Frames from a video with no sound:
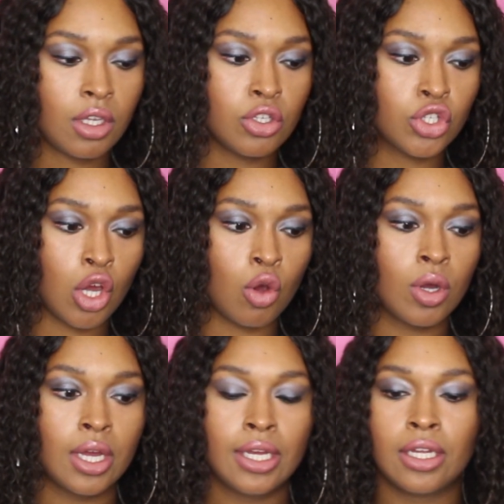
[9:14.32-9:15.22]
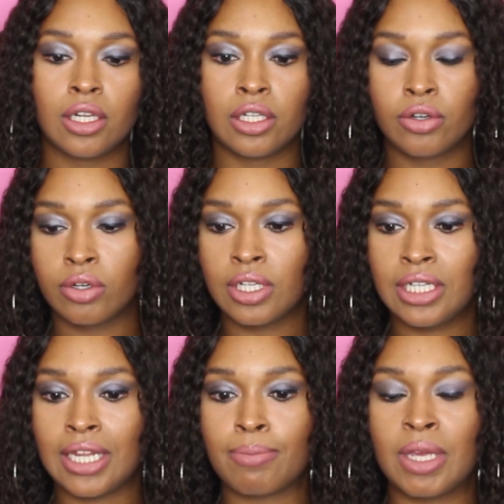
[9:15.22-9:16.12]
So literally
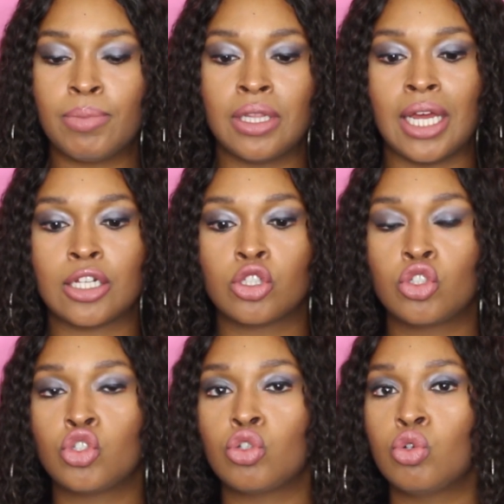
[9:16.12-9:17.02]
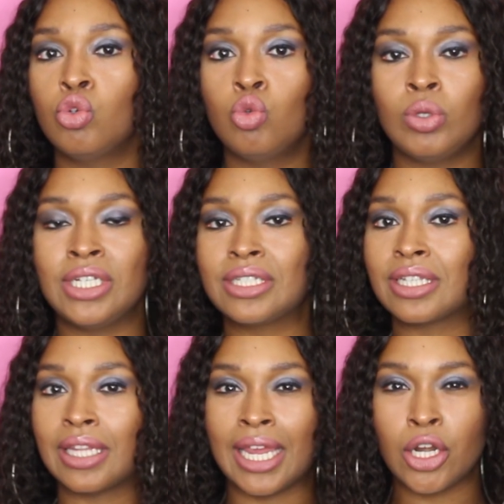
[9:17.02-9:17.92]
like maybe like 2 weeks
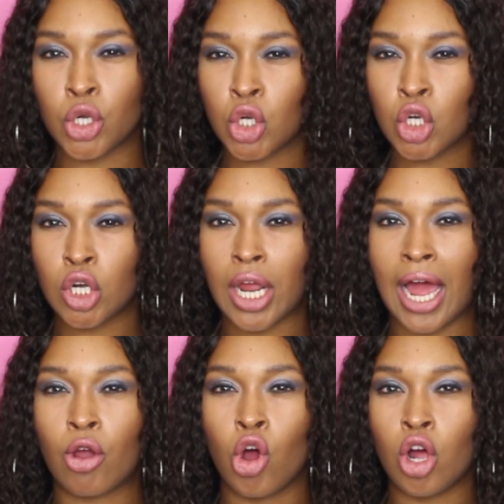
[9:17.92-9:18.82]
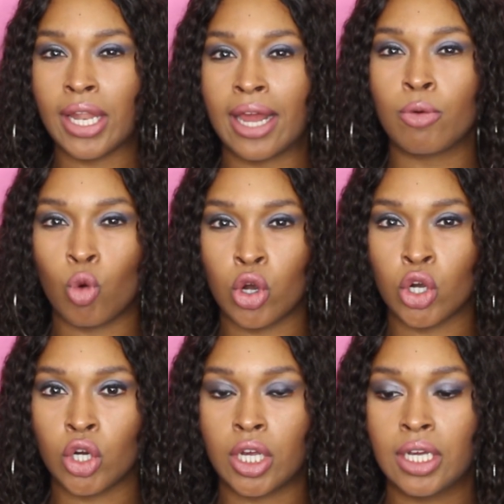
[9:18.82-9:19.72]
later, I call out of
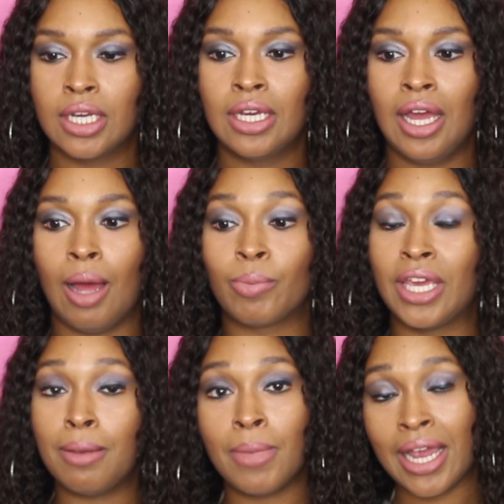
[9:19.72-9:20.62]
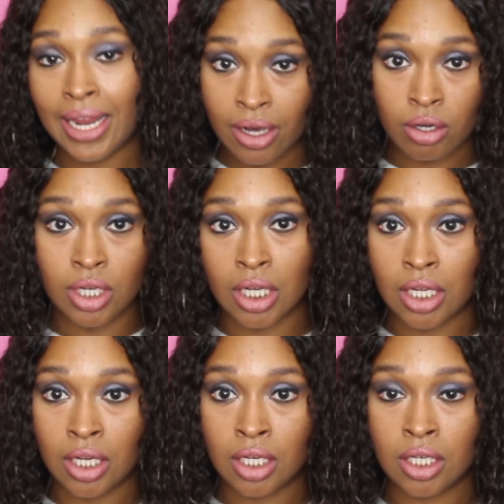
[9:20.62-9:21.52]
work. I'm getting my hair
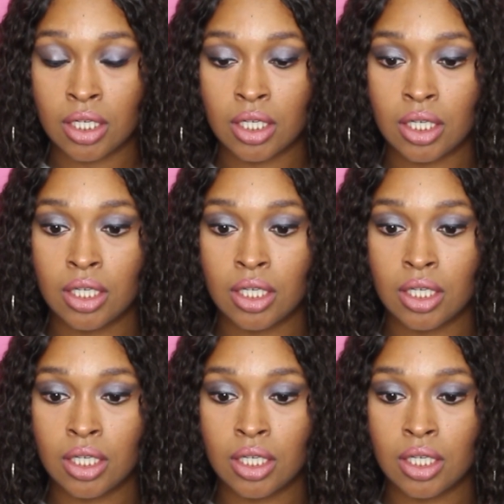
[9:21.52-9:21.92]
done.